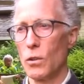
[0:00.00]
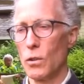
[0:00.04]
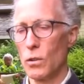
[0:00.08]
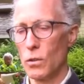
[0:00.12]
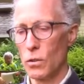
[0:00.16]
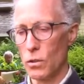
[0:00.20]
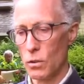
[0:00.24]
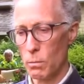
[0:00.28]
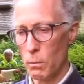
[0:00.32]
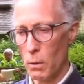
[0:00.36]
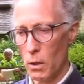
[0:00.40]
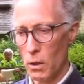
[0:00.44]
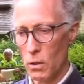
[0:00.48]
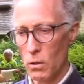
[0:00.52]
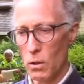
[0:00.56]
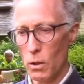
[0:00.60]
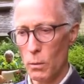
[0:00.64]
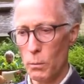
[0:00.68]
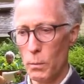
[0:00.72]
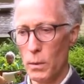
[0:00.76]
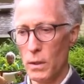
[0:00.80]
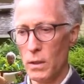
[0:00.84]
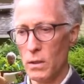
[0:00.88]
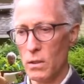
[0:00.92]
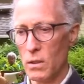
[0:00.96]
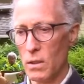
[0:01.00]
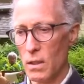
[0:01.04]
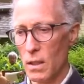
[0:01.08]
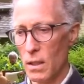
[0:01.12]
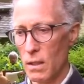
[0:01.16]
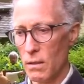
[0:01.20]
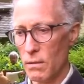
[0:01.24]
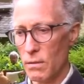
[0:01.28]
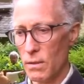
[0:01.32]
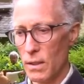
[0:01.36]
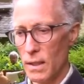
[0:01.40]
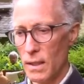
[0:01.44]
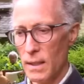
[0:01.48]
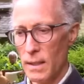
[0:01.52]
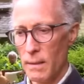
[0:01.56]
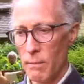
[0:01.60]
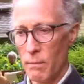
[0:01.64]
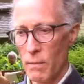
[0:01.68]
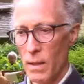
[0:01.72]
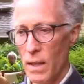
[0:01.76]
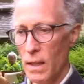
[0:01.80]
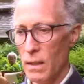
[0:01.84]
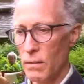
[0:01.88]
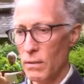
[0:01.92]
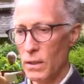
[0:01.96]
small groupings of
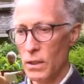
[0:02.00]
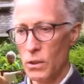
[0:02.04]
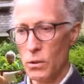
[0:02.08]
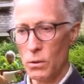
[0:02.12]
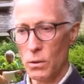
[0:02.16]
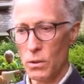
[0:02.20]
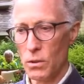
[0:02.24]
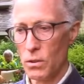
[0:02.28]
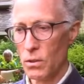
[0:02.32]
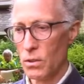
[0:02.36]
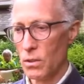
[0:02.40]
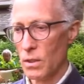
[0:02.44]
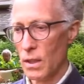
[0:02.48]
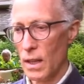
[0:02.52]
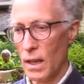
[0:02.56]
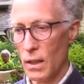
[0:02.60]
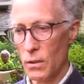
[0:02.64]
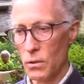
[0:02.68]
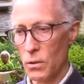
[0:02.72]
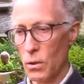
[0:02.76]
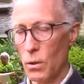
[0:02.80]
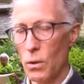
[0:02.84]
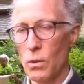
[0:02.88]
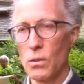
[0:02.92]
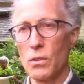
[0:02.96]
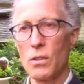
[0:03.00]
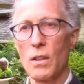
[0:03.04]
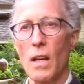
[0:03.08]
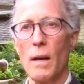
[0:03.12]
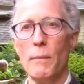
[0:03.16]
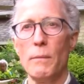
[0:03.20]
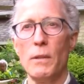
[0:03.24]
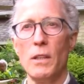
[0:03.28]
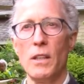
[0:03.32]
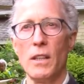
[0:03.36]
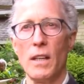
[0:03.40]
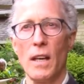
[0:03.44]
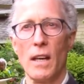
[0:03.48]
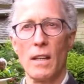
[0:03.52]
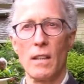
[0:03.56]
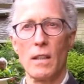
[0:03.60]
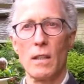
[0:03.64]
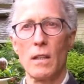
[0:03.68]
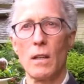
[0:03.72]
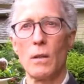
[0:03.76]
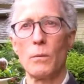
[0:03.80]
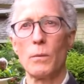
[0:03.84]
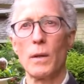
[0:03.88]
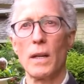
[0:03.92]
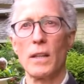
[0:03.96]
individuals, households coming together
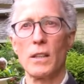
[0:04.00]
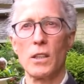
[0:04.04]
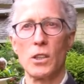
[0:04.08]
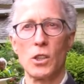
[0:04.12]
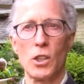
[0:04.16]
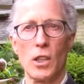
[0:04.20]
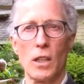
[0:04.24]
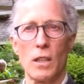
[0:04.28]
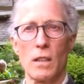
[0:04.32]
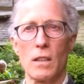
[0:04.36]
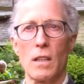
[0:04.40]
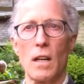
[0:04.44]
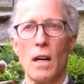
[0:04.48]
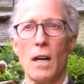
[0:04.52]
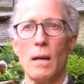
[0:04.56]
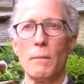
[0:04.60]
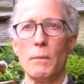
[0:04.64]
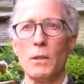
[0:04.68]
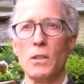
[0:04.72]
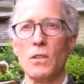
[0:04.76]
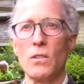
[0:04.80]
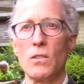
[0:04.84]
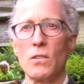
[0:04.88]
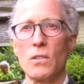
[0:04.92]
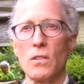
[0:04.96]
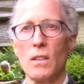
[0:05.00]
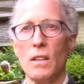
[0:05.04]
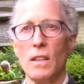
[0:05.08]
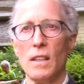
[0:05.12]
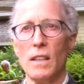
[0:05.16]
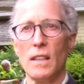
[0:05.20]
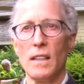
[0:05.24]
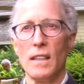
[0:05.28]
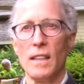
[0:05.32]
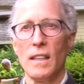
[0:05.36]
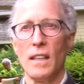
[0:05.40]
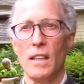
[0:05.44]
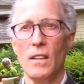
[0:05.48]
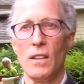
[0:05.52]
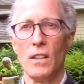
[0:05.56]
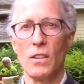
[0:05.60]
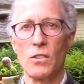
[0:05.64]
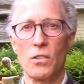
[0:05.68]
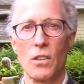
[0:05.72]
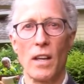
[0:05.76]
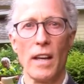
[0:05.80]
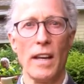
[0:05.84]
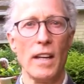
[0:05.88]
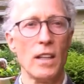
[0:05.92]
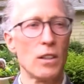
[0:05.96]
around a shared commons. In
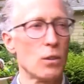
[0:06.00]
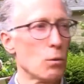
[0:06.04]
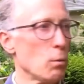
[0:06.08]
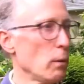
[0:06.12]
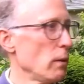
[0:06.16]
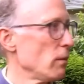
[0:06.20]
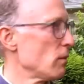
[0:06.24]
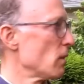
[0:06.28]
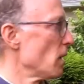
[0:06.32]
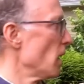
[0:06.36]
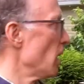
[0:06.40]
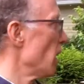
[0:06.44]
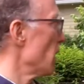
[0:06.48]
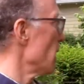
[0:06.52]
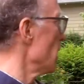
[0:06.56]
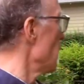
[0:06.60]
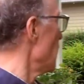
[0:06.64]
this case, we've got